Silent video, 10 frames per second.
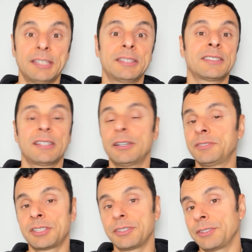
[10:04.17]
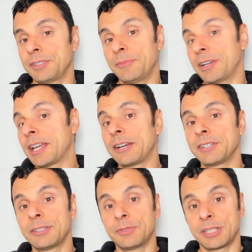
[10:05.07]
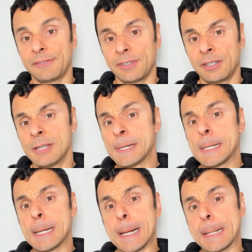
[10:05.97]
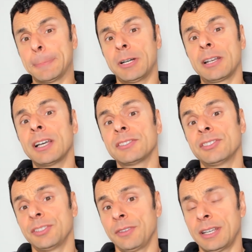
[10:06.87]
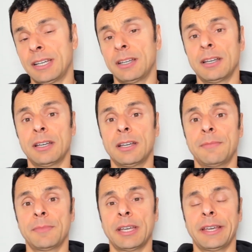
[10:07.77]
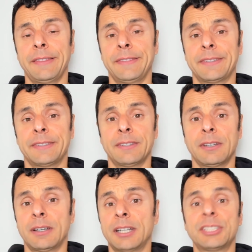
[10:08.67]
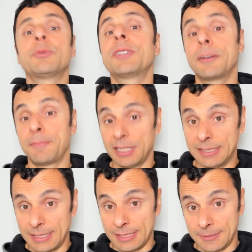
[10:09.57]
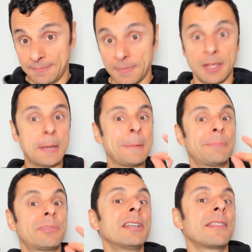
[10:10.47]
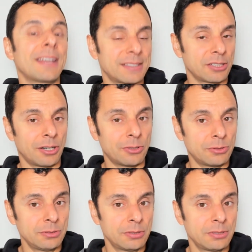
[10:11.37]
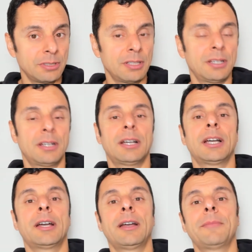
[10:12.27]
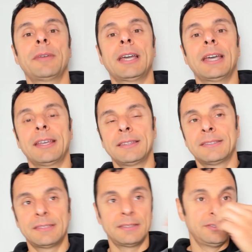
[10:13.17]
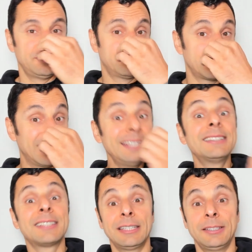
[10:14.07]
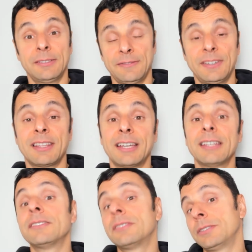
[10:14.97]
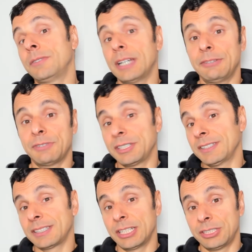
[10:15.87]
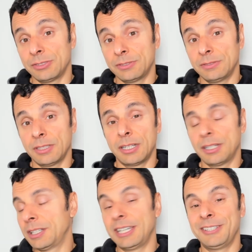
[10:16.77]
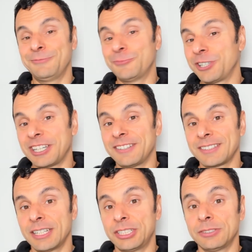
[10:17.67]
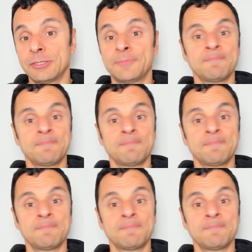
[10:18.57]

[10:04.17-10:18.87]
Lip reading: There's loads going on in my area, whatever. I'd like to do that, and I just want to complete it. Brilliant. That's a goal, and you can easily fit that into a running schedule, a workout schedule,